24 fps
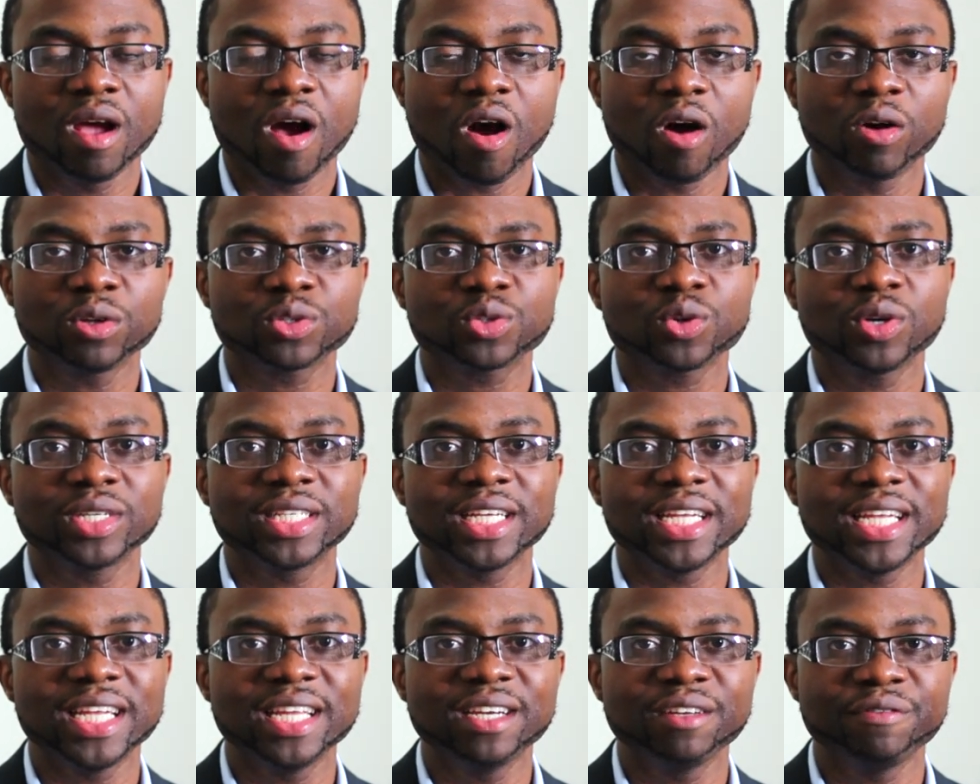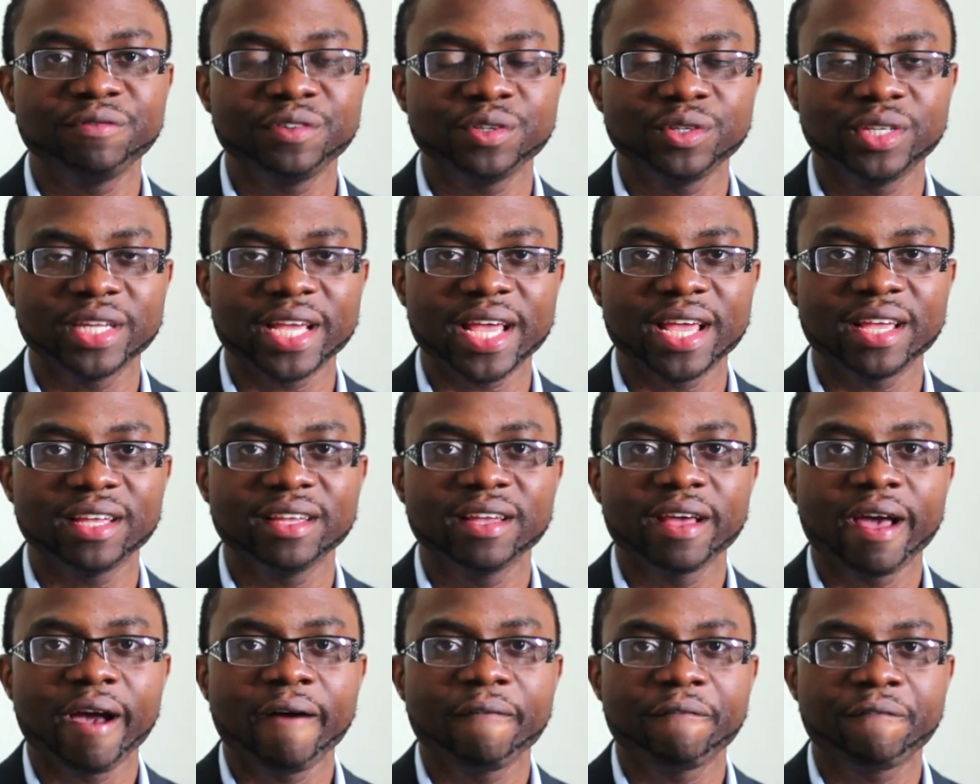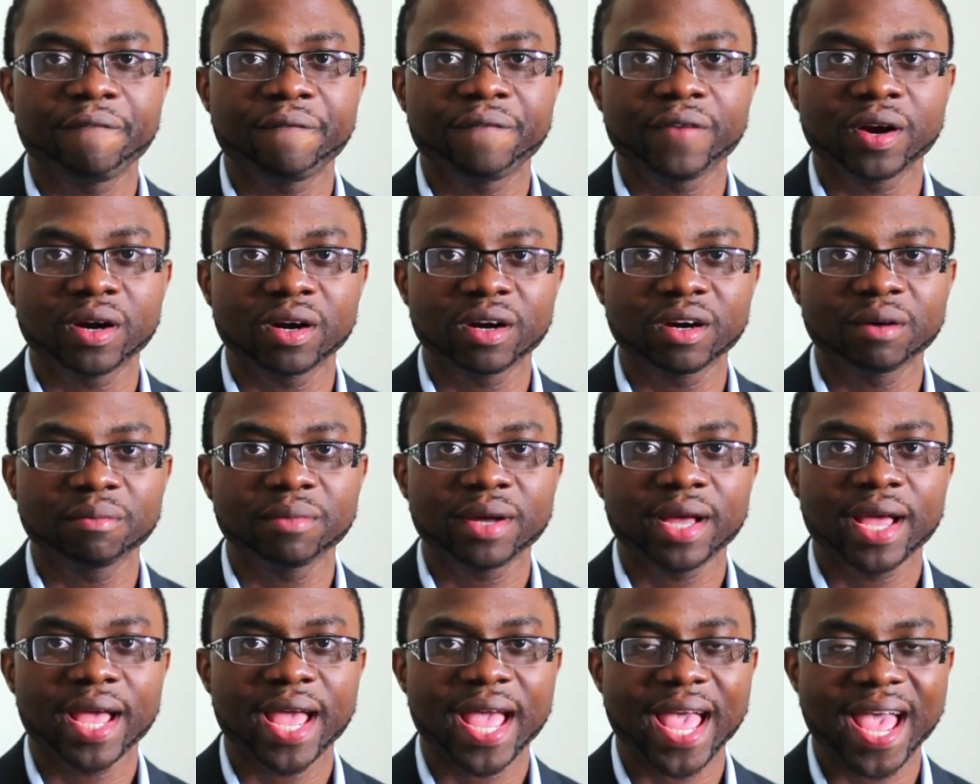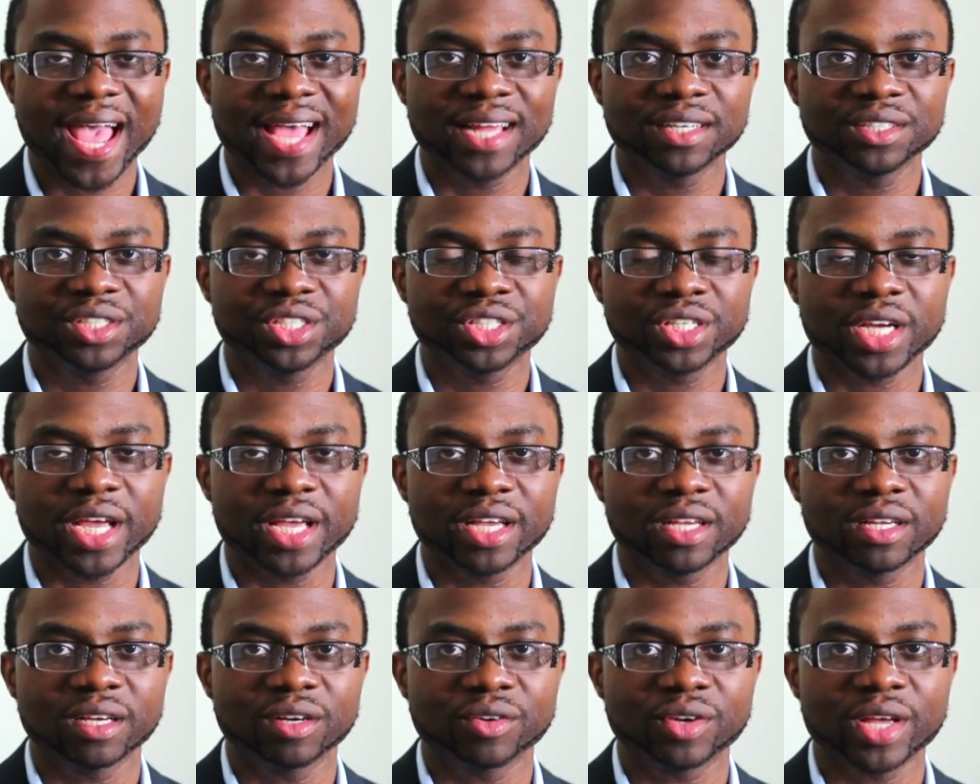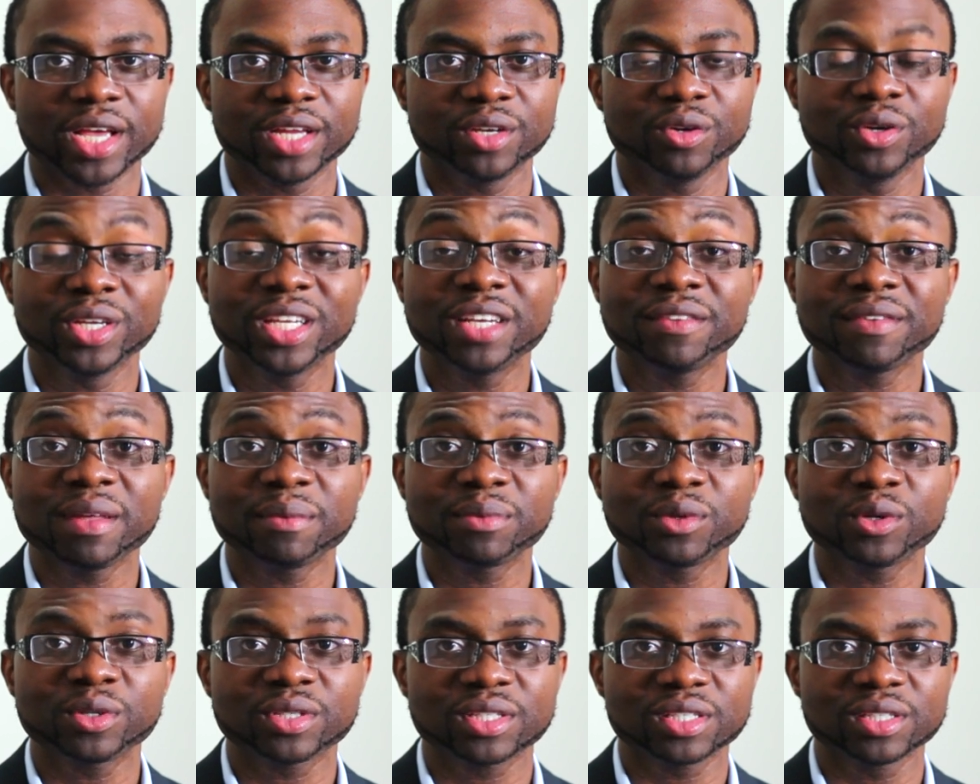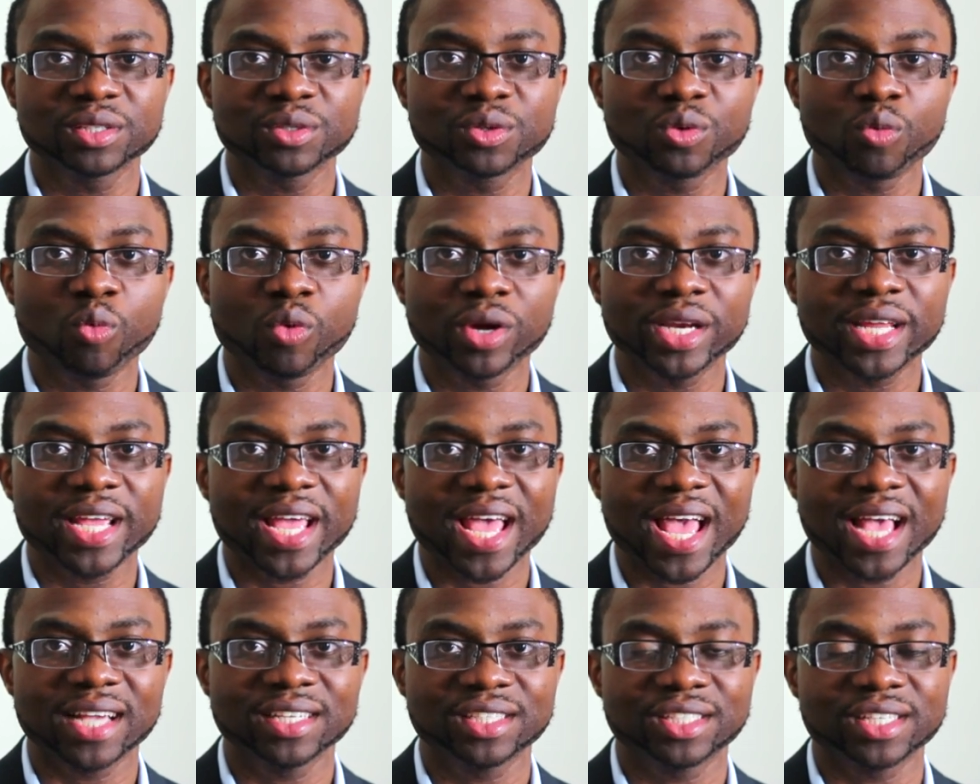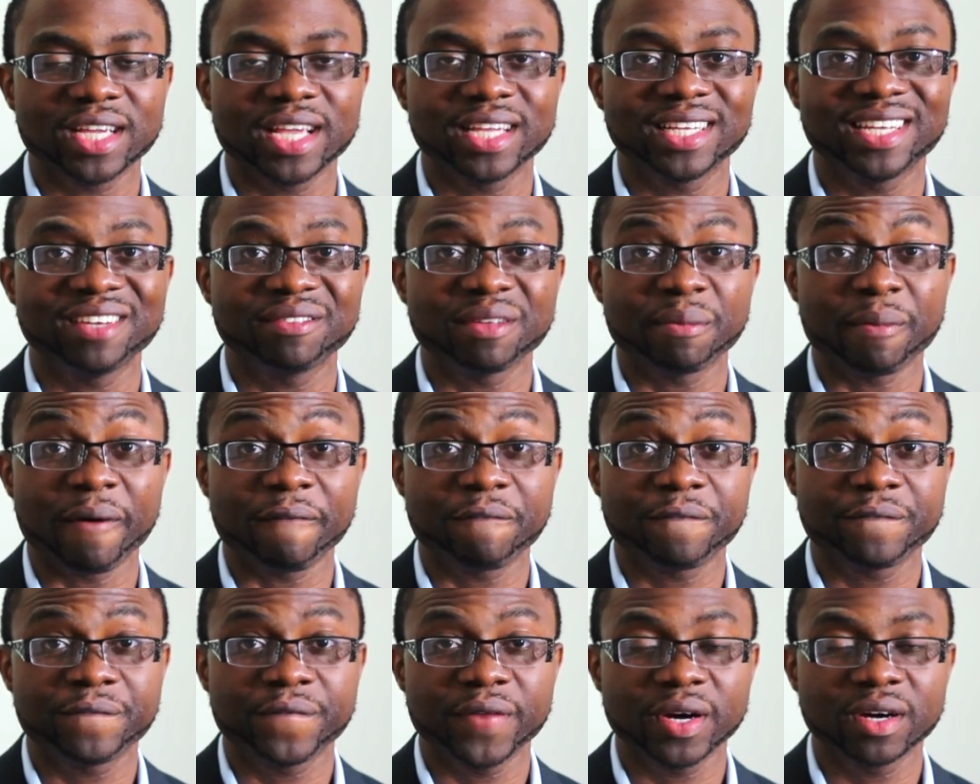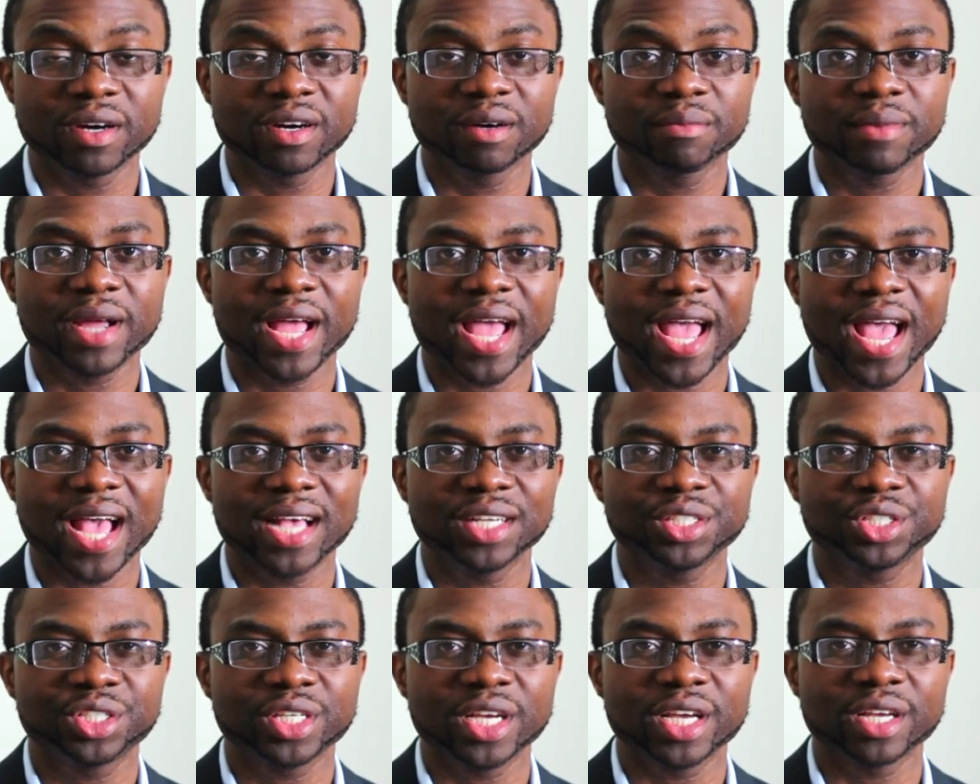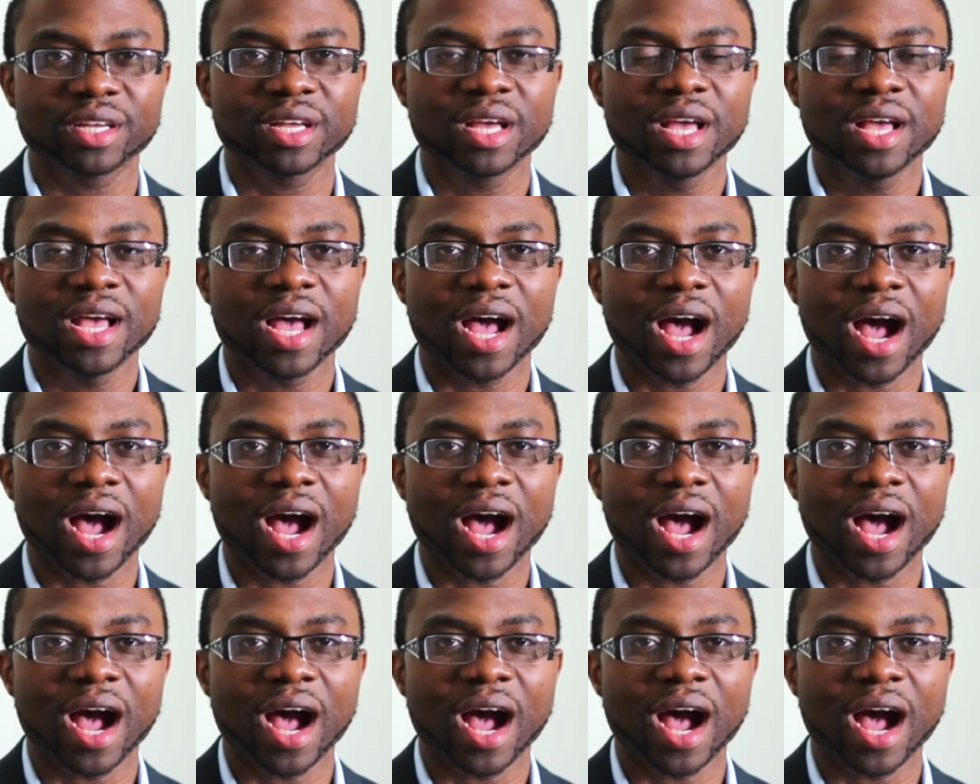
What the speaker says: Also on the interview day, firm handshake, okay? Don't give them those little whiny handshake. Give them a firm handshake.